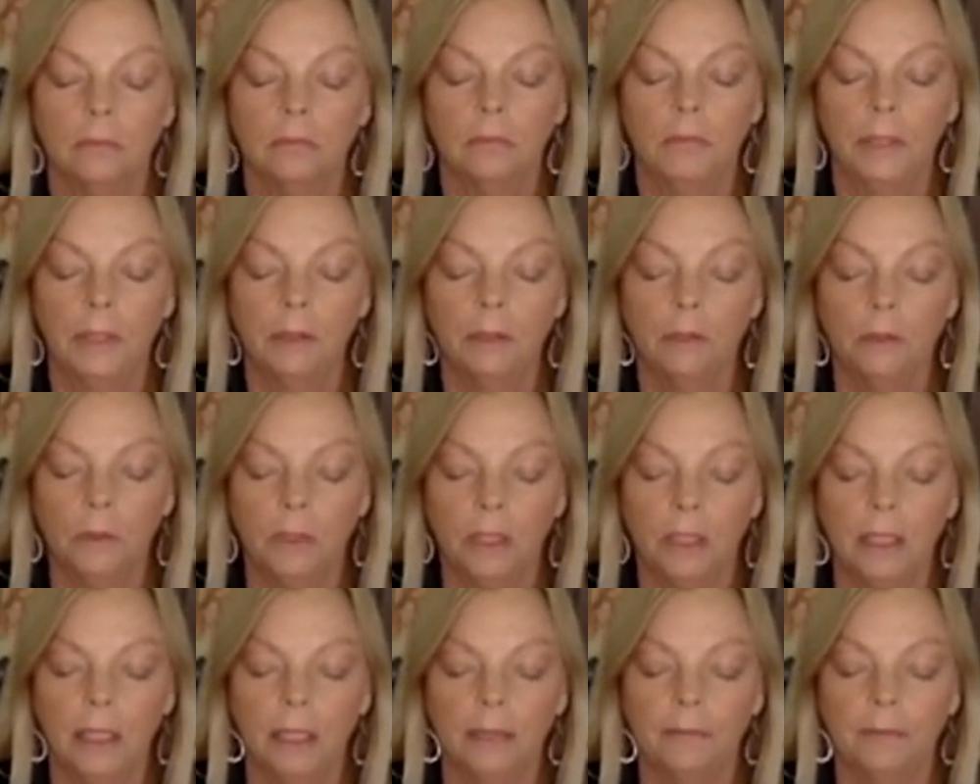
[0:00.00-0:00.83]
Mayor
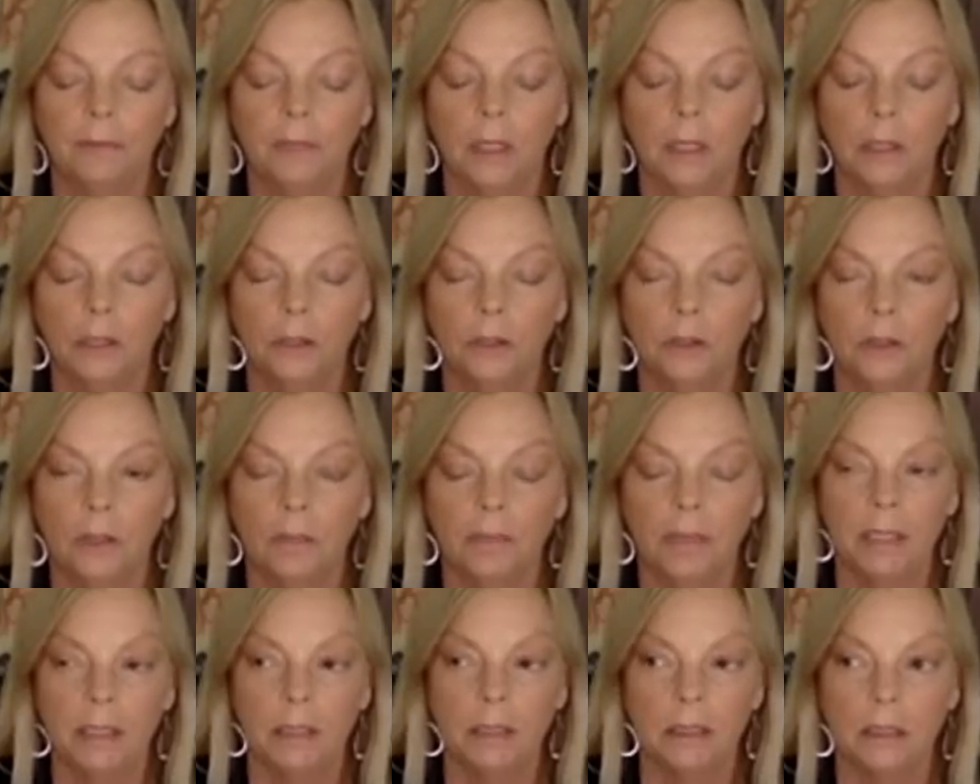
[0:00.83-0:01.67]
Lori Lightfoot, are you going to
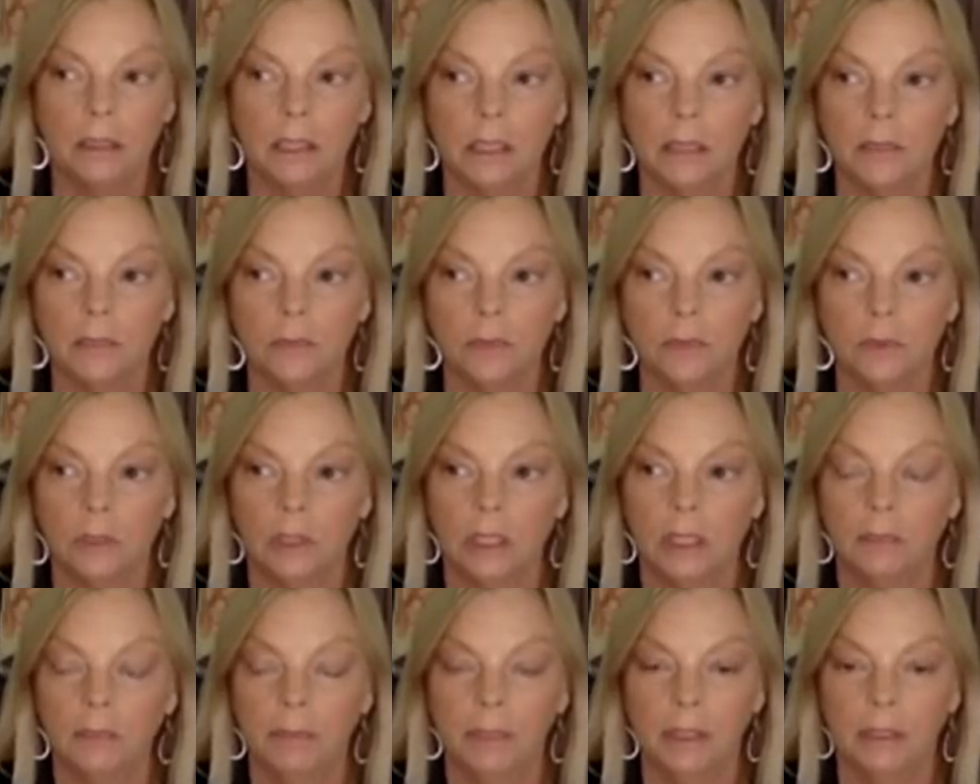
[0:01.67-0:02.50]
be successful in
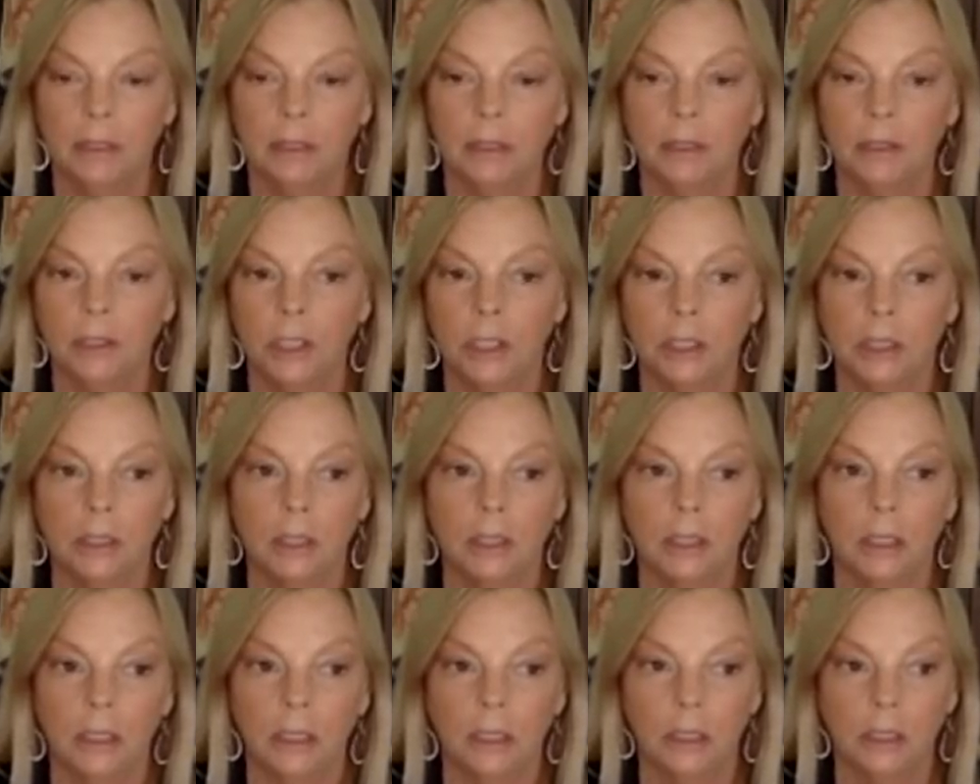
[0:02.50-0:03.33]
keeping
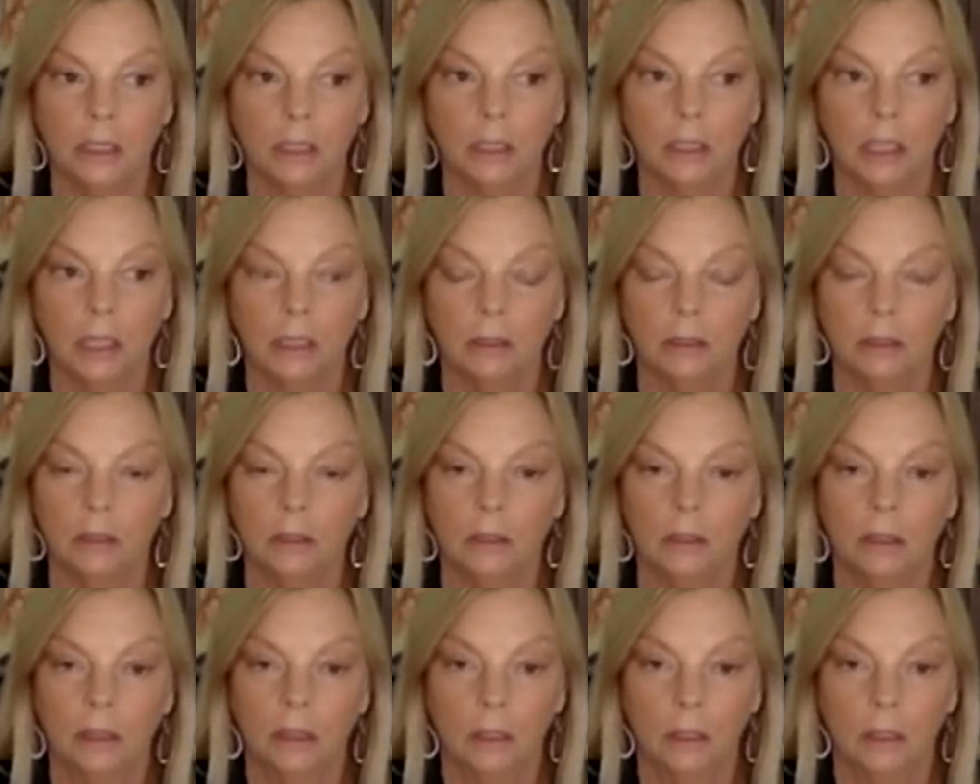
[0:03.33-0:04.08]
DJT and the